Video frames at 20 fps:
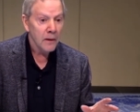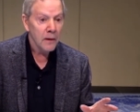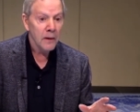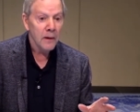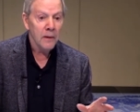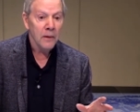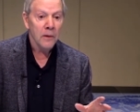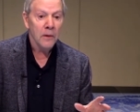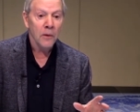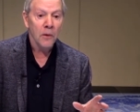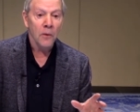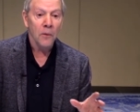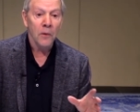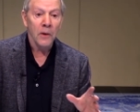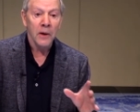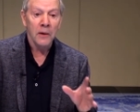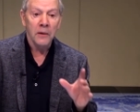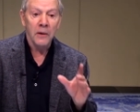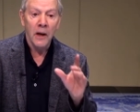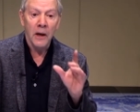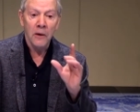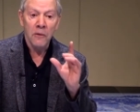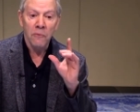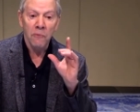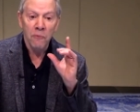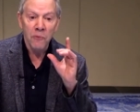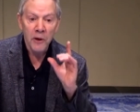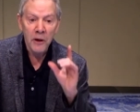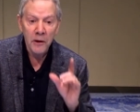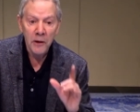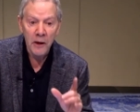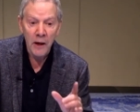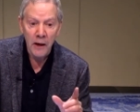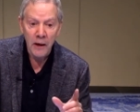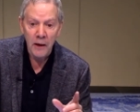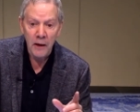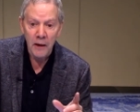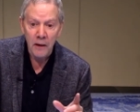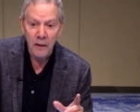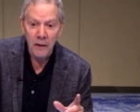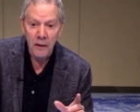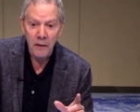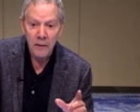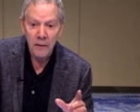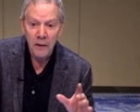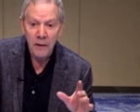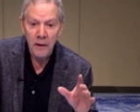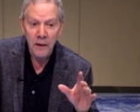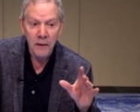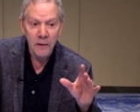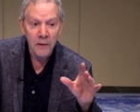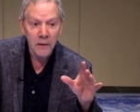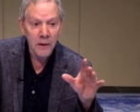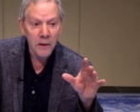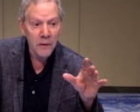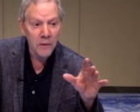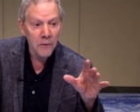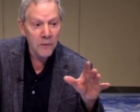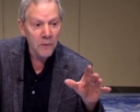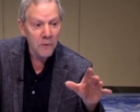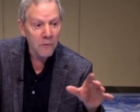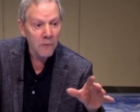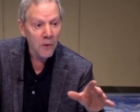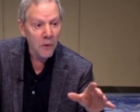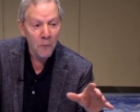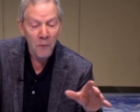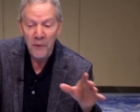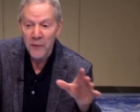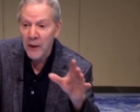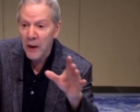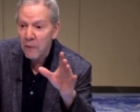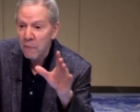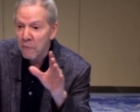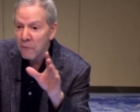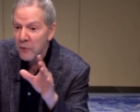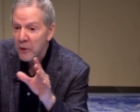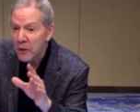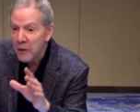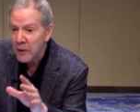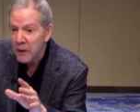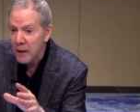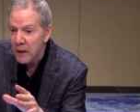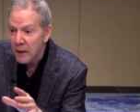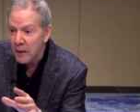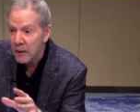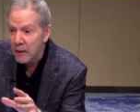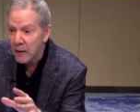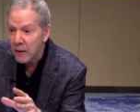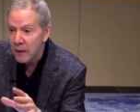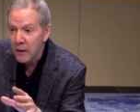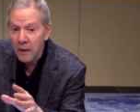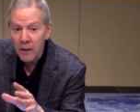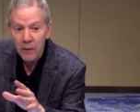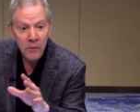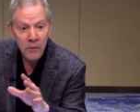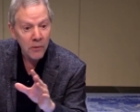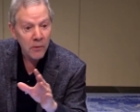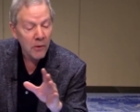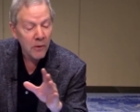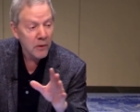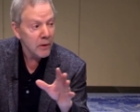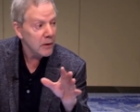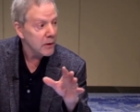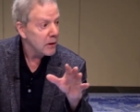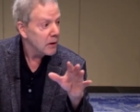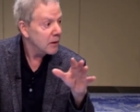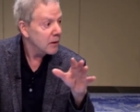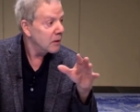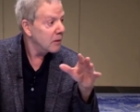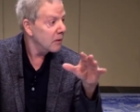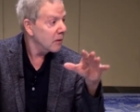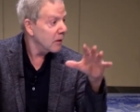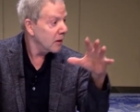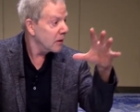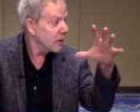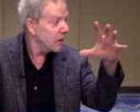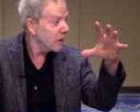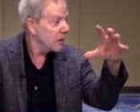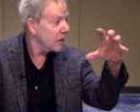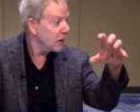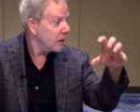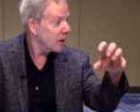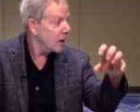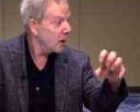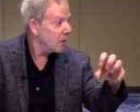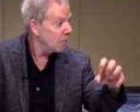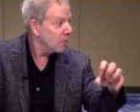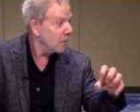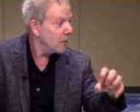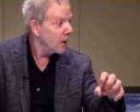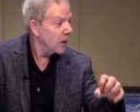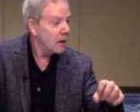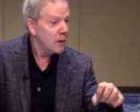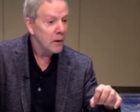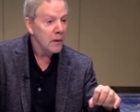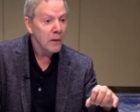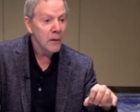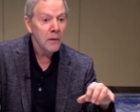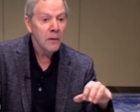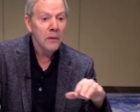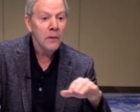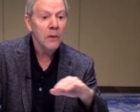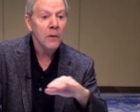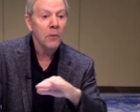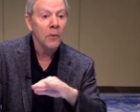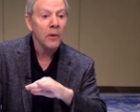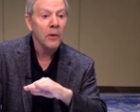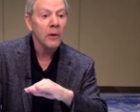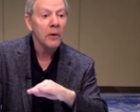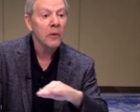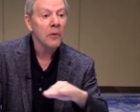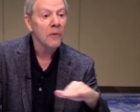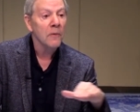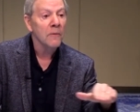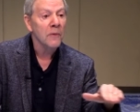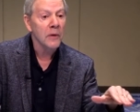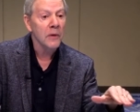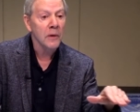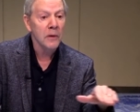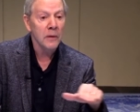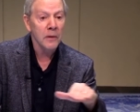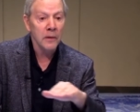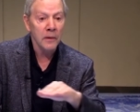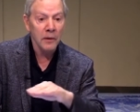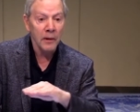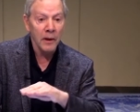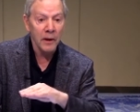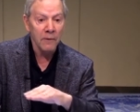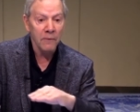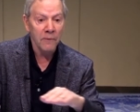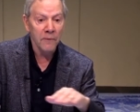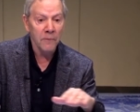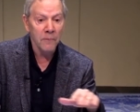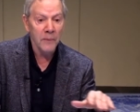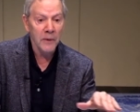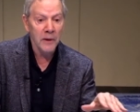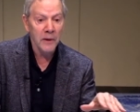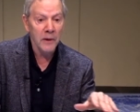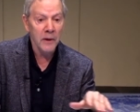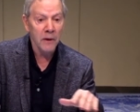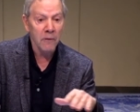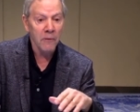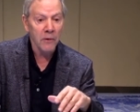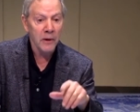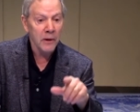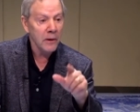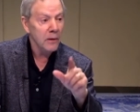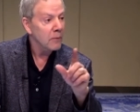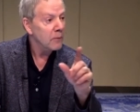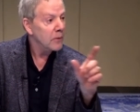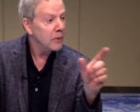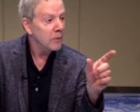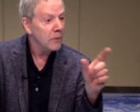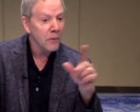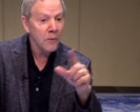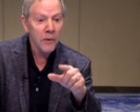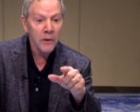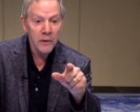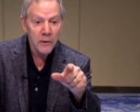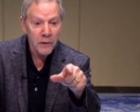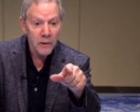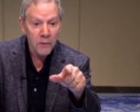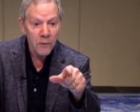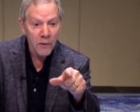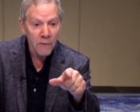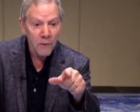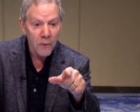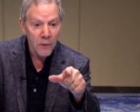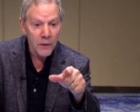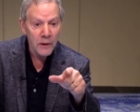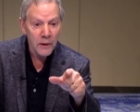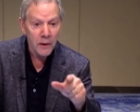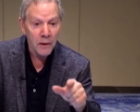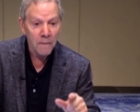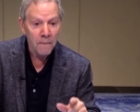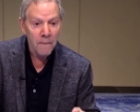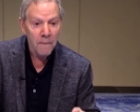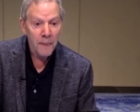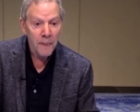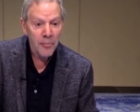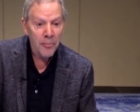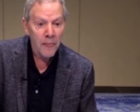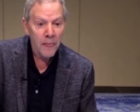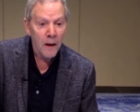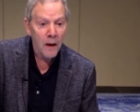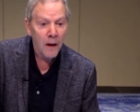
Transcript: And so it takes risk-taking to continue to grow. Without risk-taking, you're going to just succumb to a surface life, mediocrity. Was there a question? Did you have a question? Yeah.